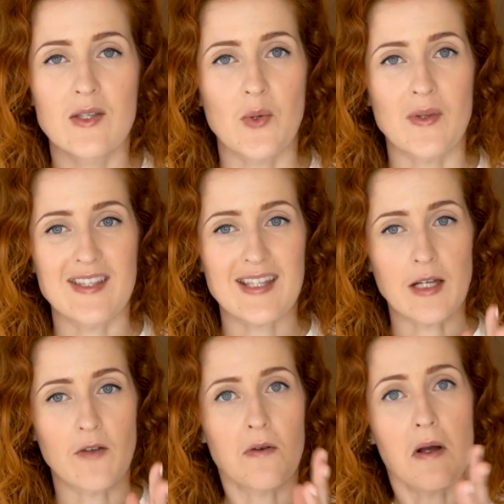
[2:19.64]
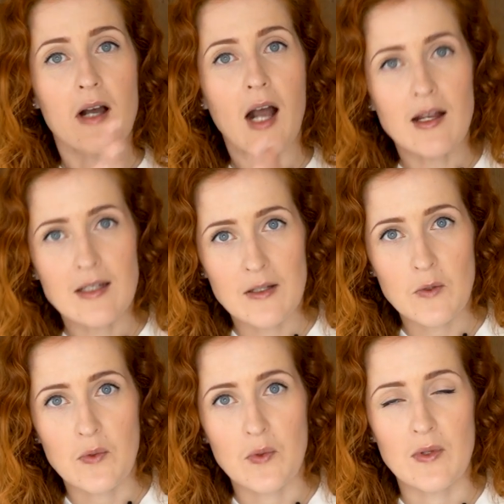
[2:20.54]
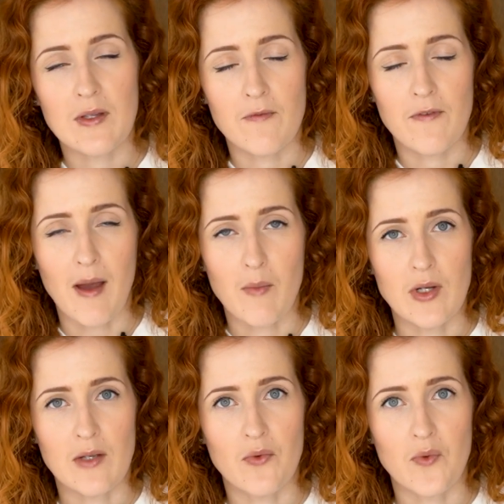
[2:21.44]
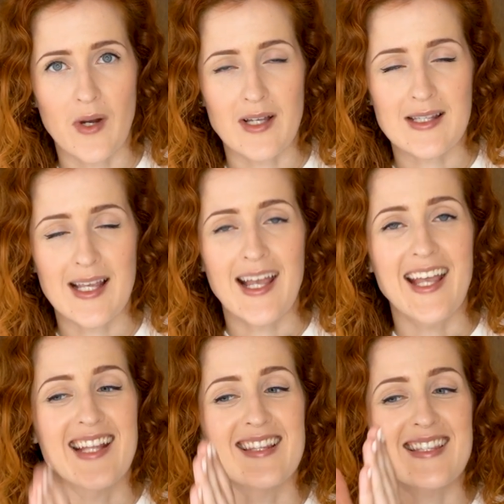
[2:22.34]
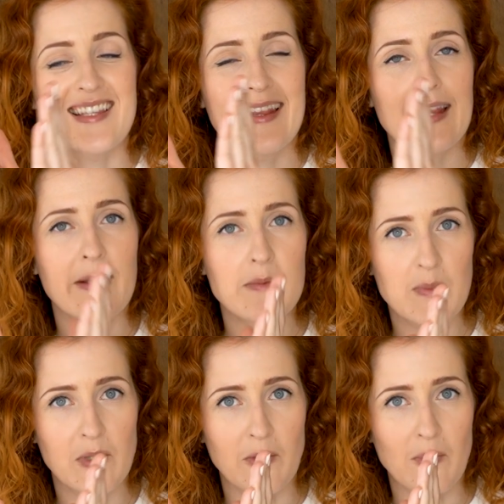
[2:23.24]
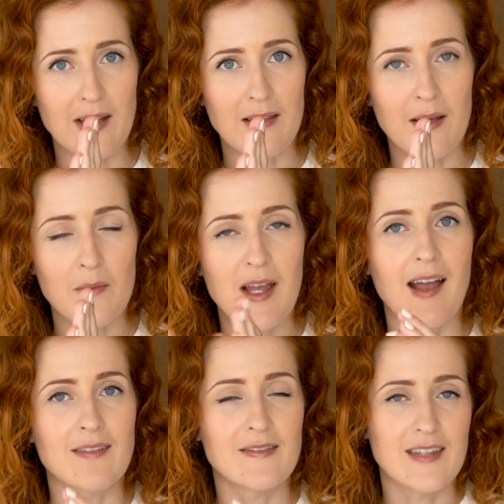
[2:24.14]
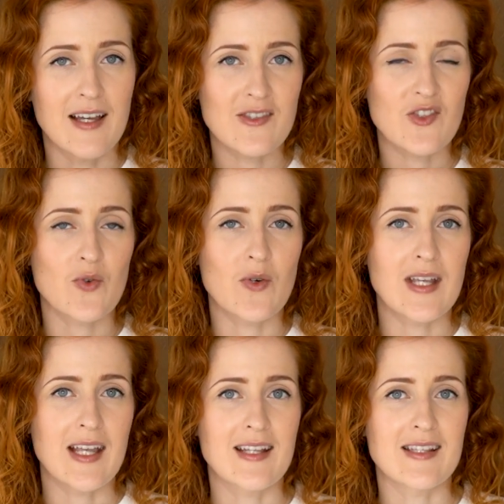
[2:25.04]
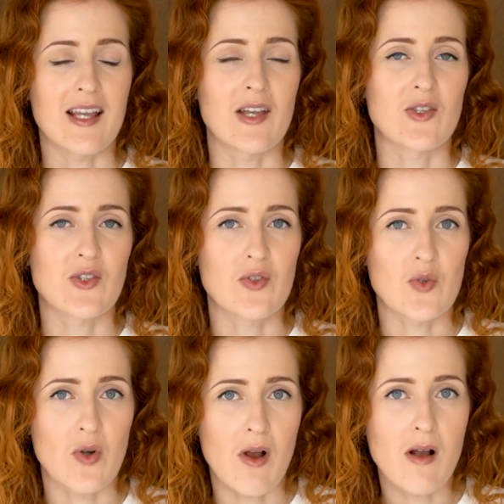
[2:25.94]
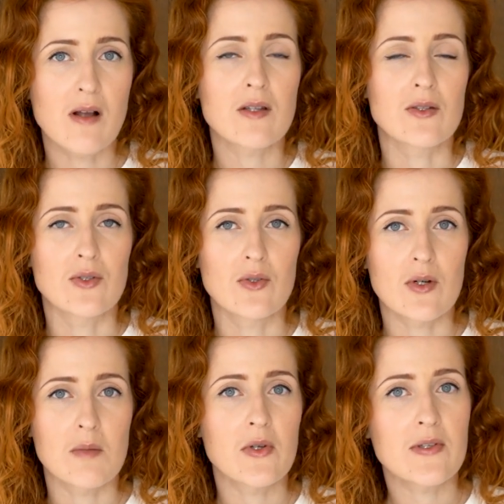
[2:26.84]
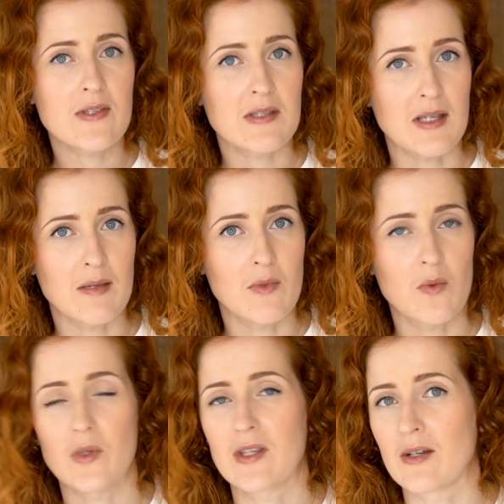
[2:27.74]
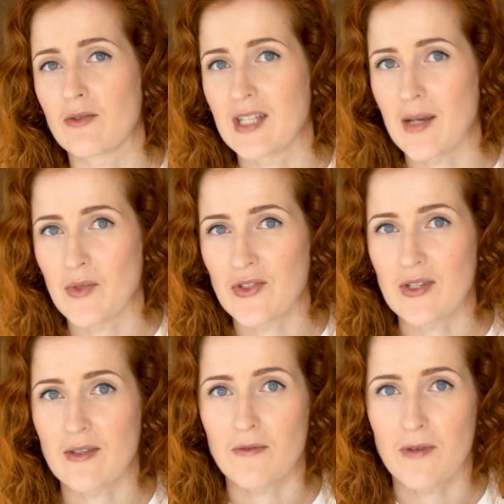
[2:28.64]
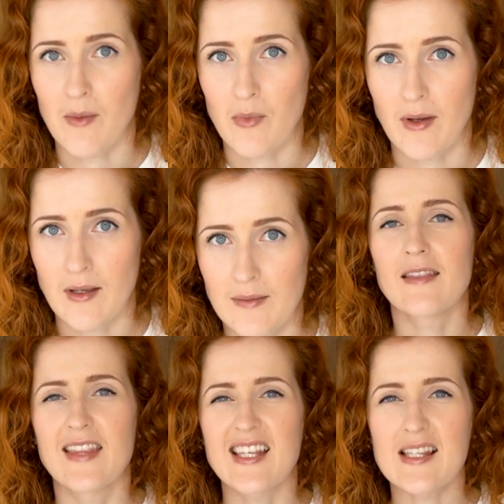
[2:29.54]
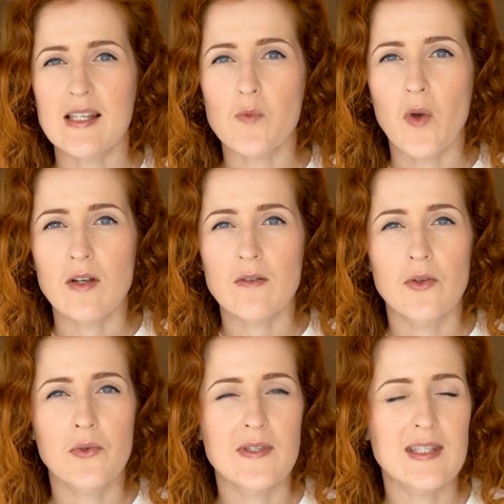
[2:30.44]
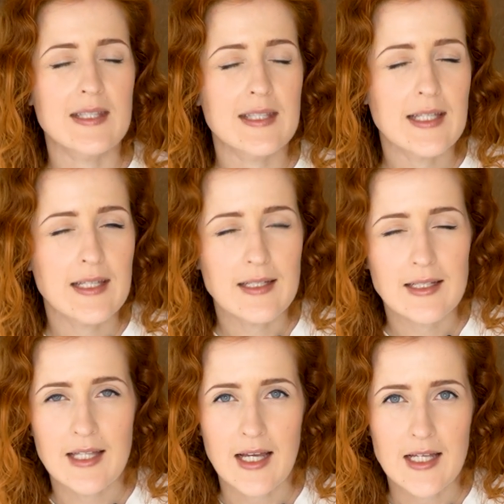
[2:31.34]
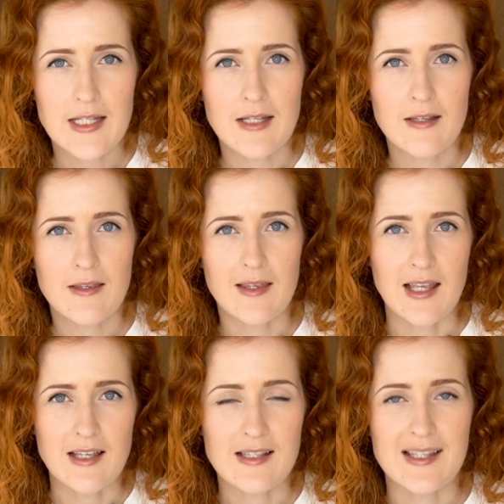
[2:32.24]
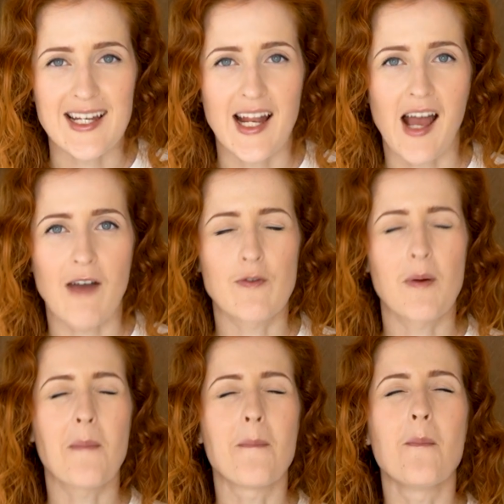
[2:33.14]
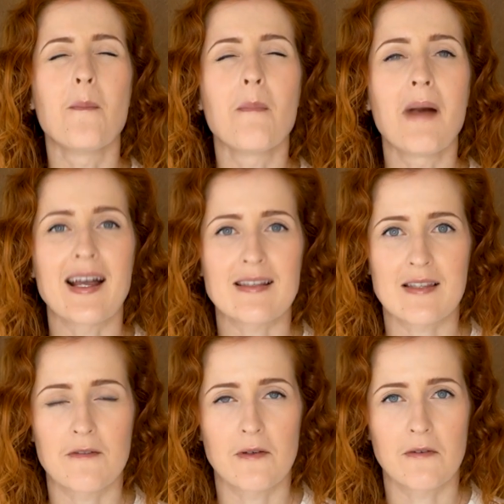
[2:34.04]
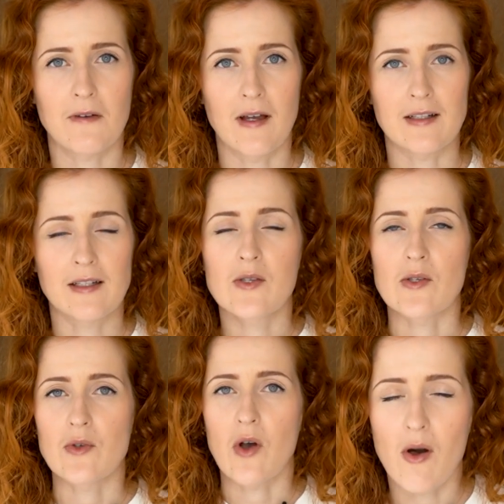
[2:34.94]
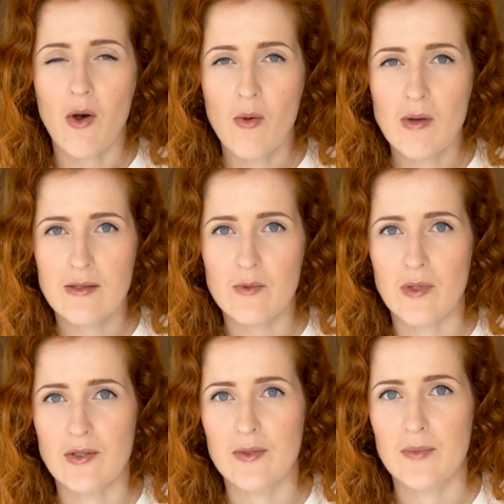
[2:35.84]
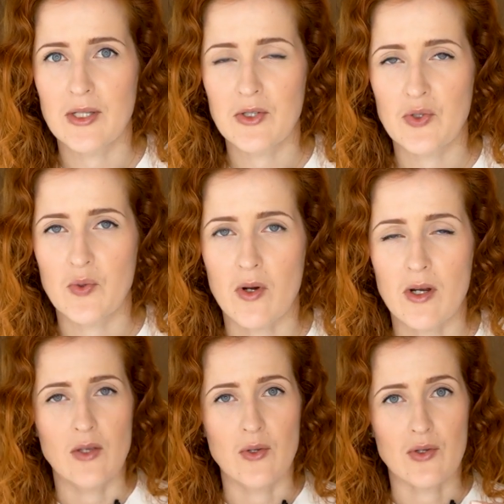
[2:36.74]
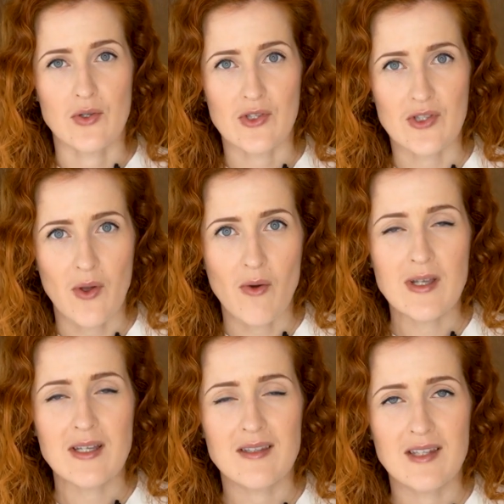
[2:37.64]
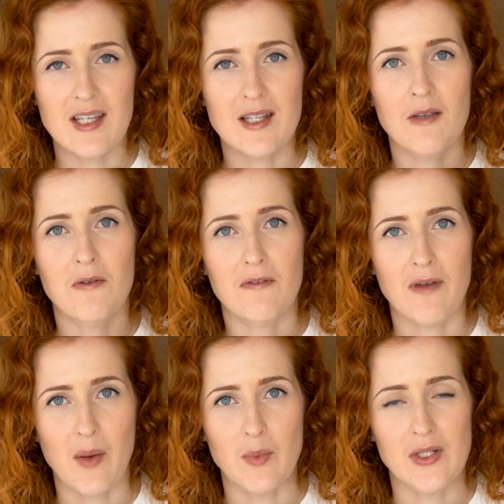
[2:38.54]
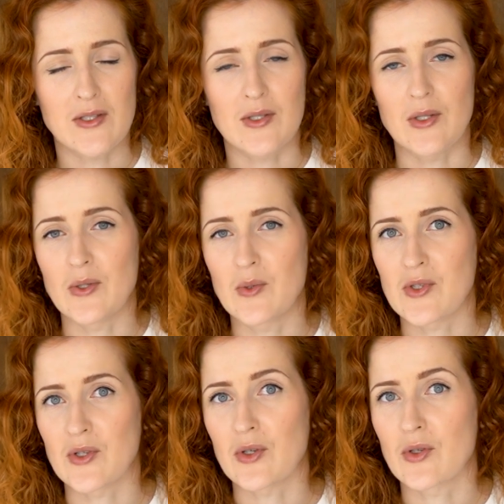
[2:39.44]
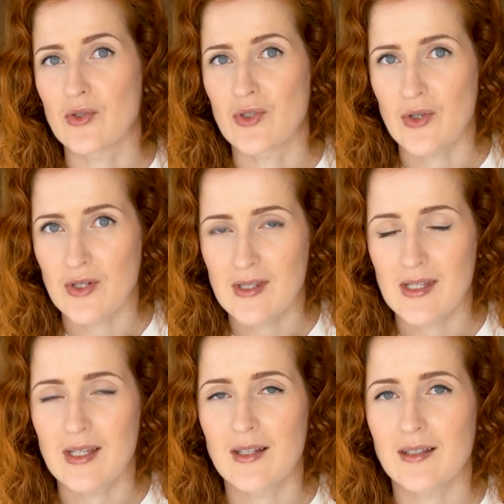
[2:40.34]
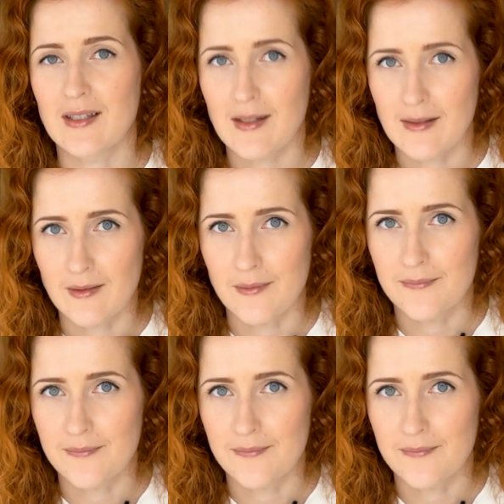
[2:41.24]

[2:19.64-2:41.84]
so instead of cutting through the fabric threads, it slips between them and thus creates a strong, durable seam without damaging the fabric. This is one of those teeny tiny things that have massive effect, so you always want to make sure you're sewing knit fabrics using jersey needle.